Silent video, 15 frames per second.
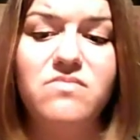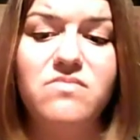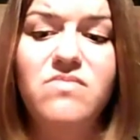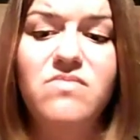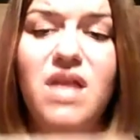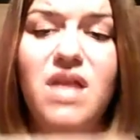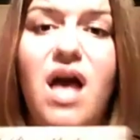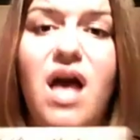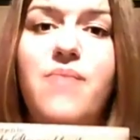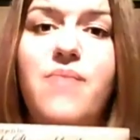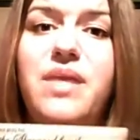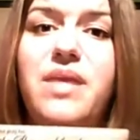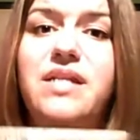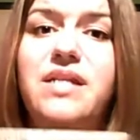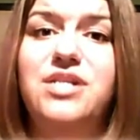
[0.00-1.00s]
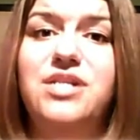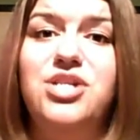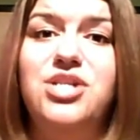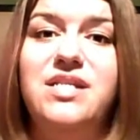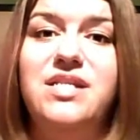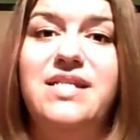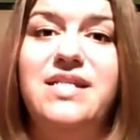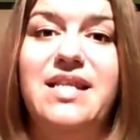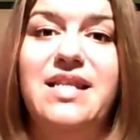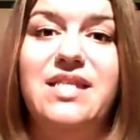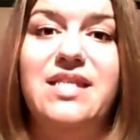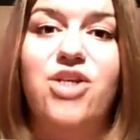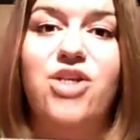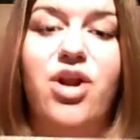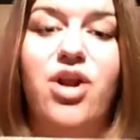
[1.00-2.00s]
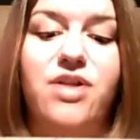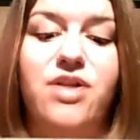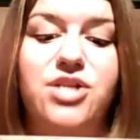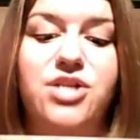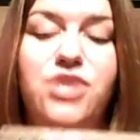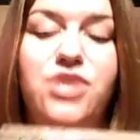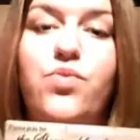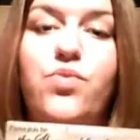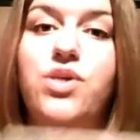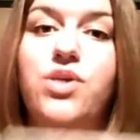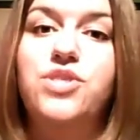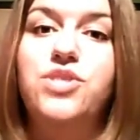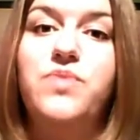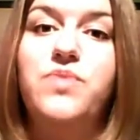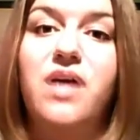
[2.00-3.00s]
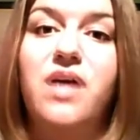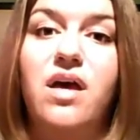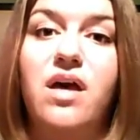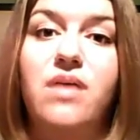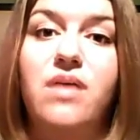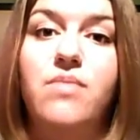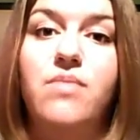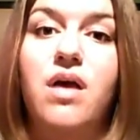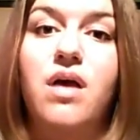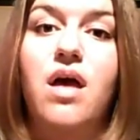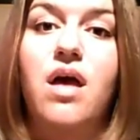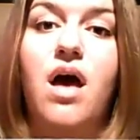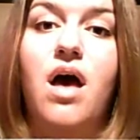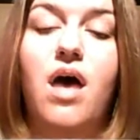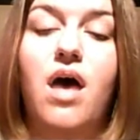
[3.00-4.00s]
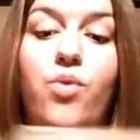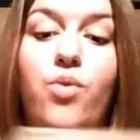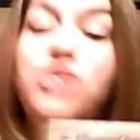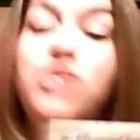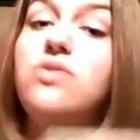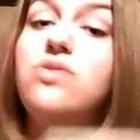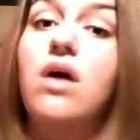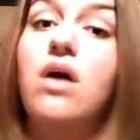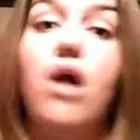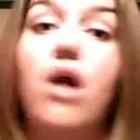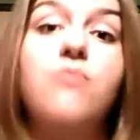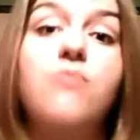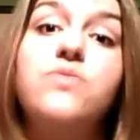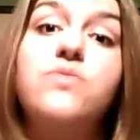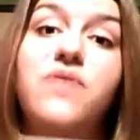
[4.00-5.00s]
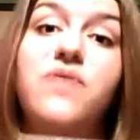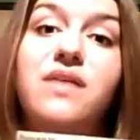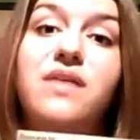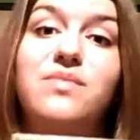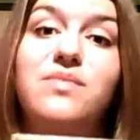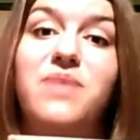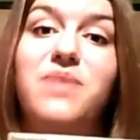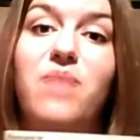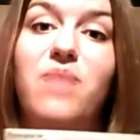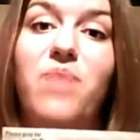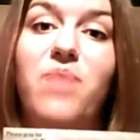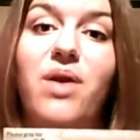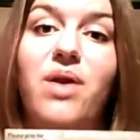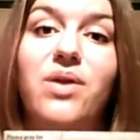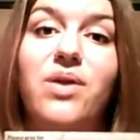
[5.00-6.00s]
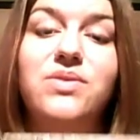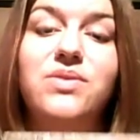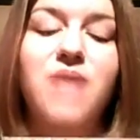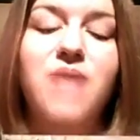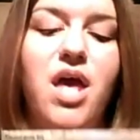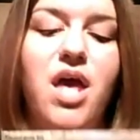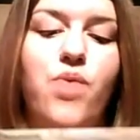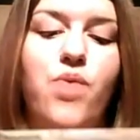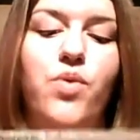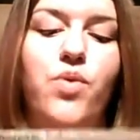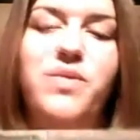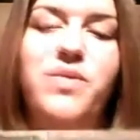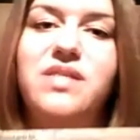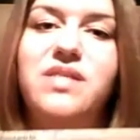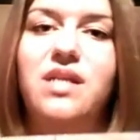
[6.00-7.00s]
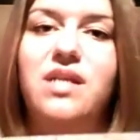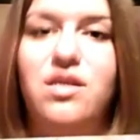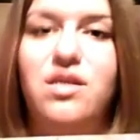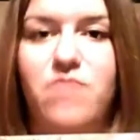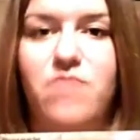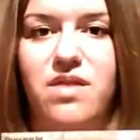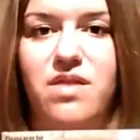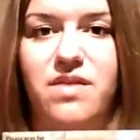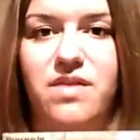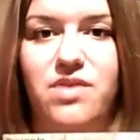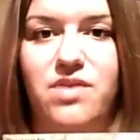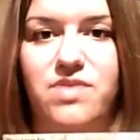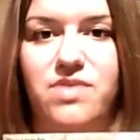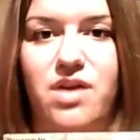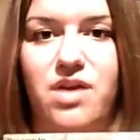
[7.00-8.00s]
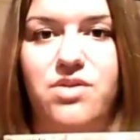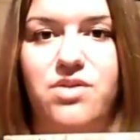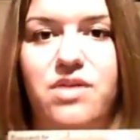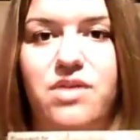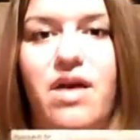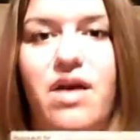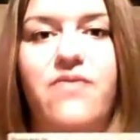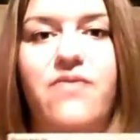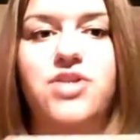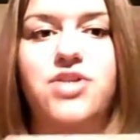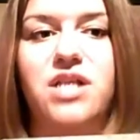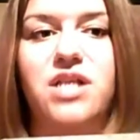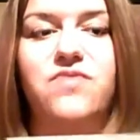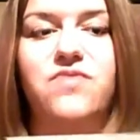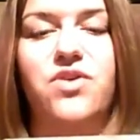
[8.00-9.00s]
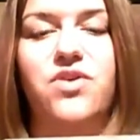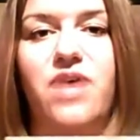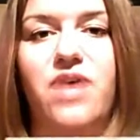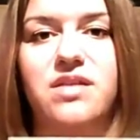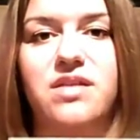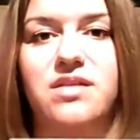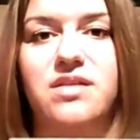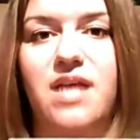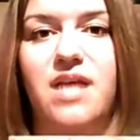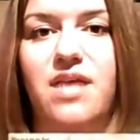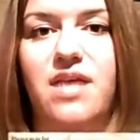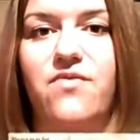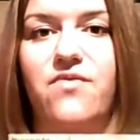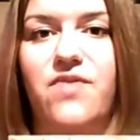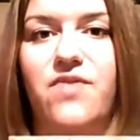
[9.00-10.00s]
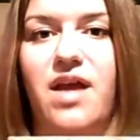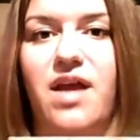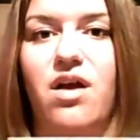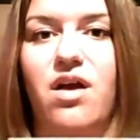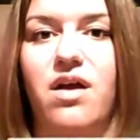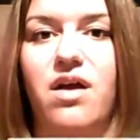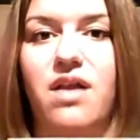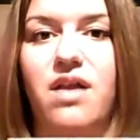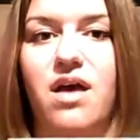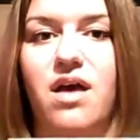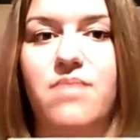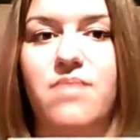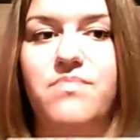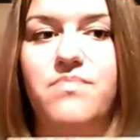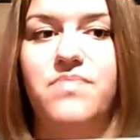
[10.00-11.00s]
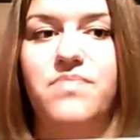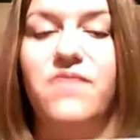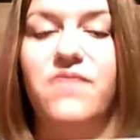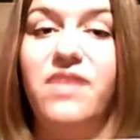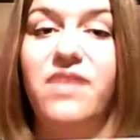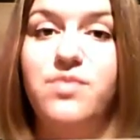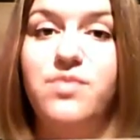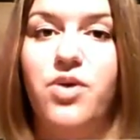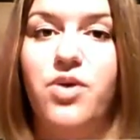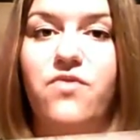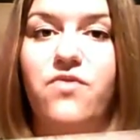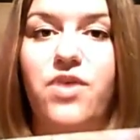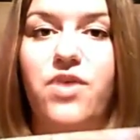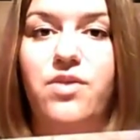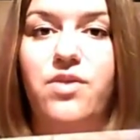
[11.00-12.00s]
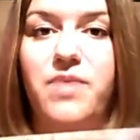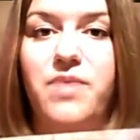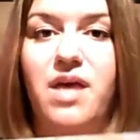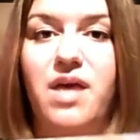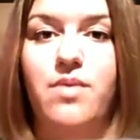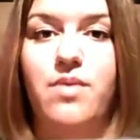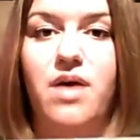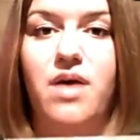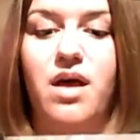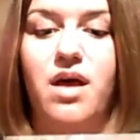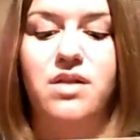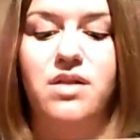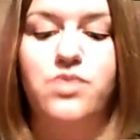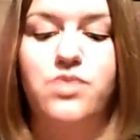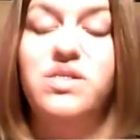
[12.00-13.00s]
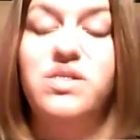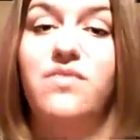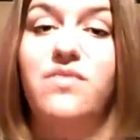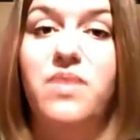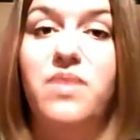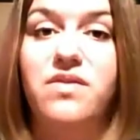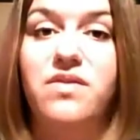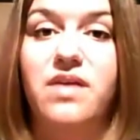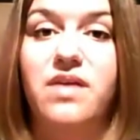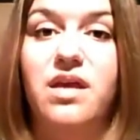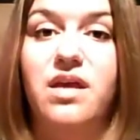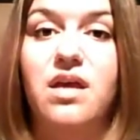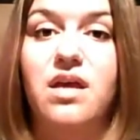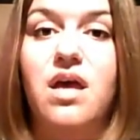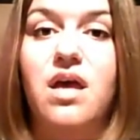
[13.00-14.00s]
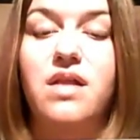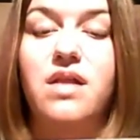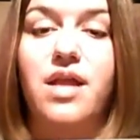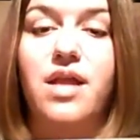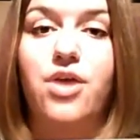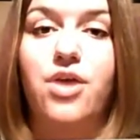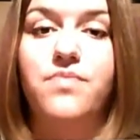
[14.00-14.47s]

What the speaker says: In addition to sending this card out to you, once you lock arms with us and become partners, we'll be sending you monthly newsletters, and I'll have a chance for you guys to sign up for that on Facebook for you to become to receive a monthly letter.